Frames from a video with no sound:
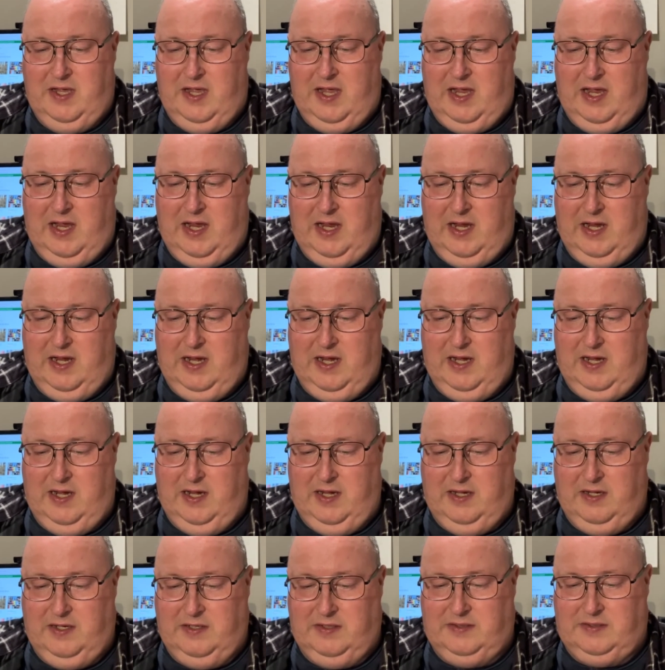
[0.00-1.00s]

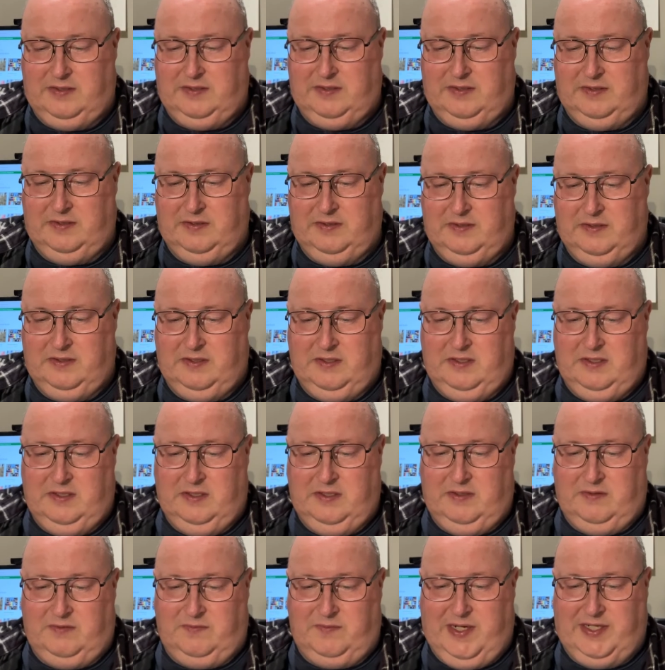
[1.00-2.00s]
And
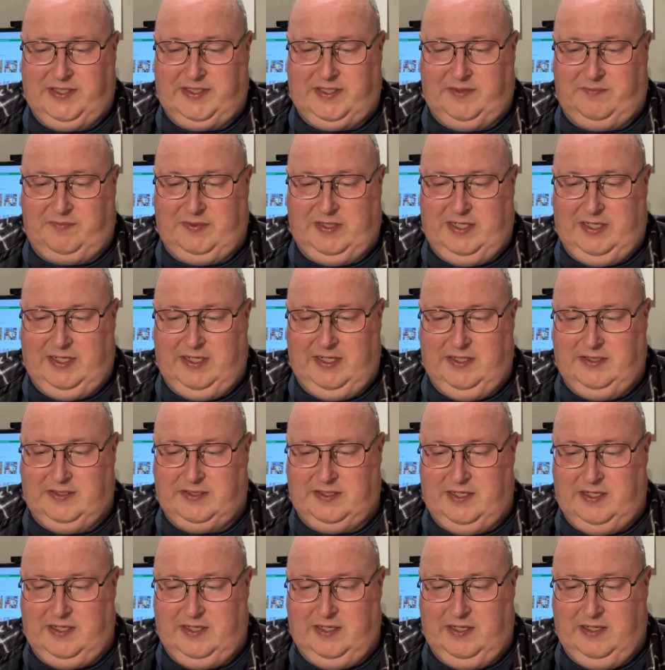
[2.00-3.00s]
recipes
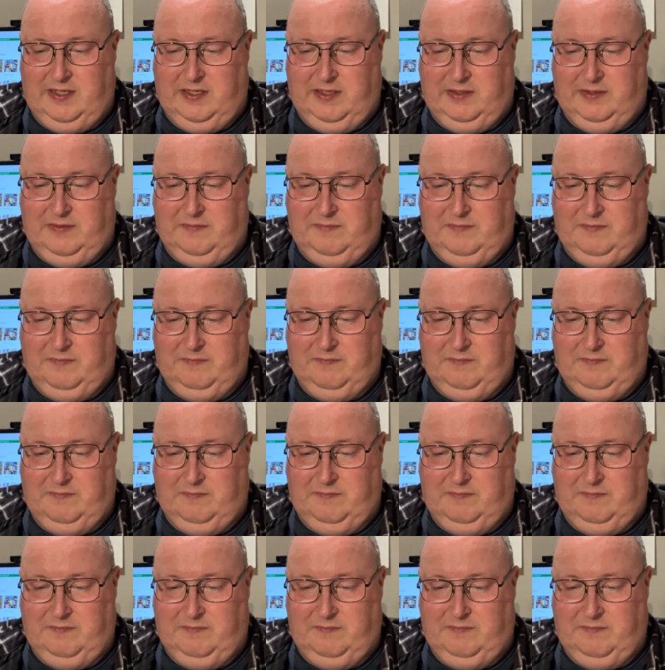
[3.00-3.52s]
and